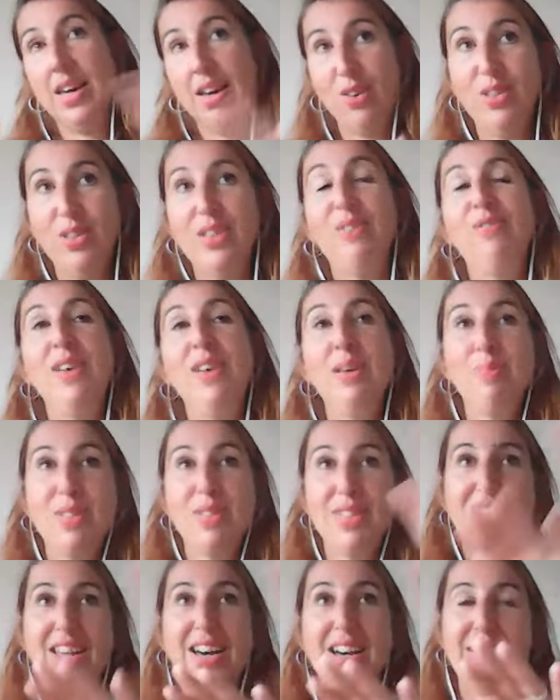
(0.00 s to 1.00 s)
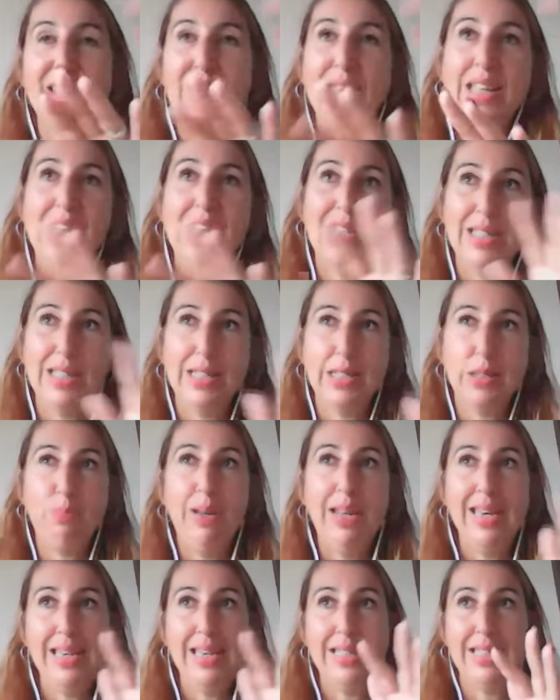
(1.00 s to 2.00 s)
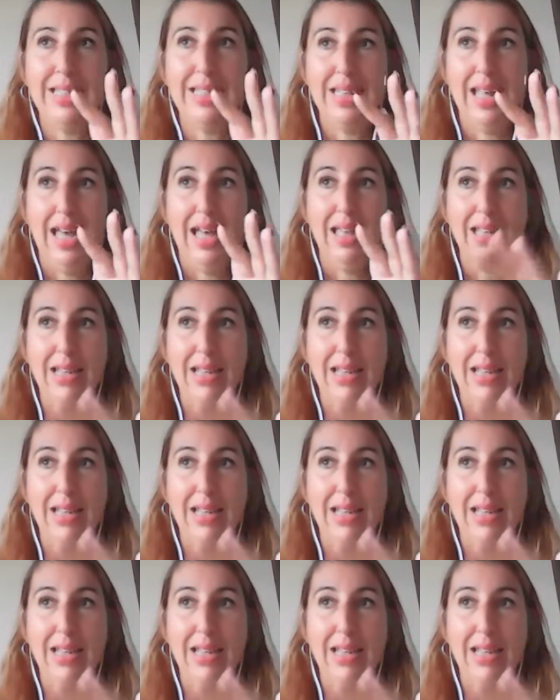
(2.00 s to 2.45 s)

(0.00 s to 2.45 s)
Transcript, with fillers: And on the flip side, I think there's a split, isn't there?